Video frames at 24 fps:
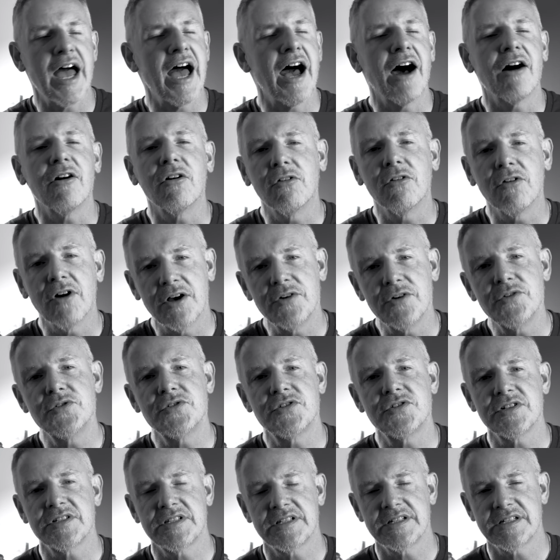It
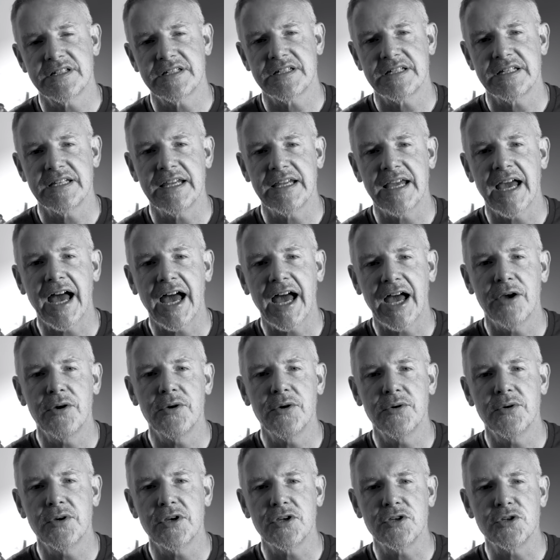allows you to see how
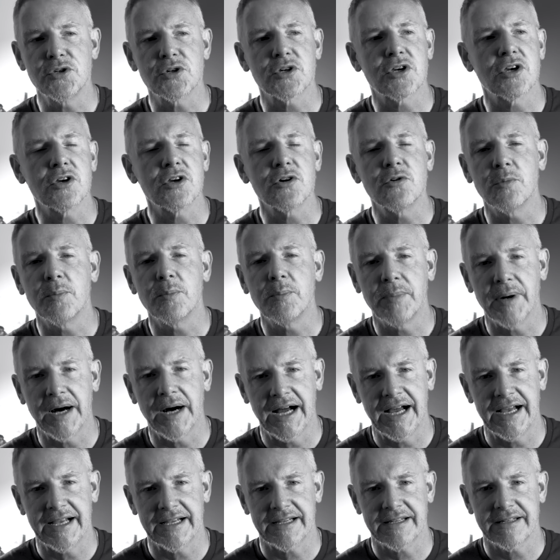you can go
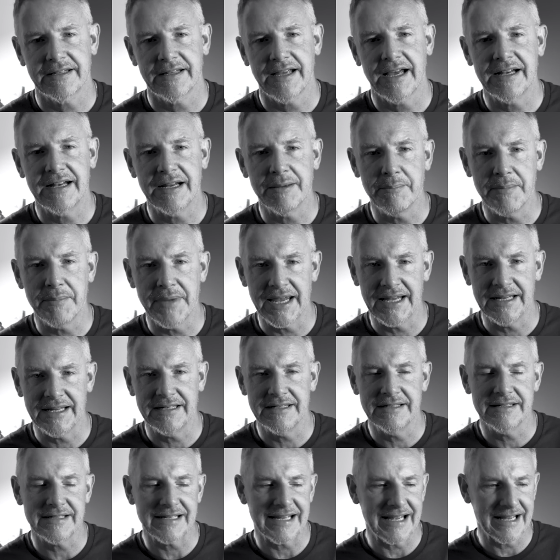back and
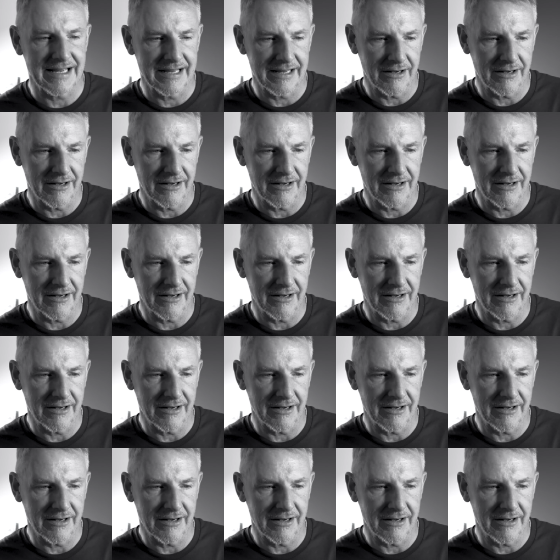amend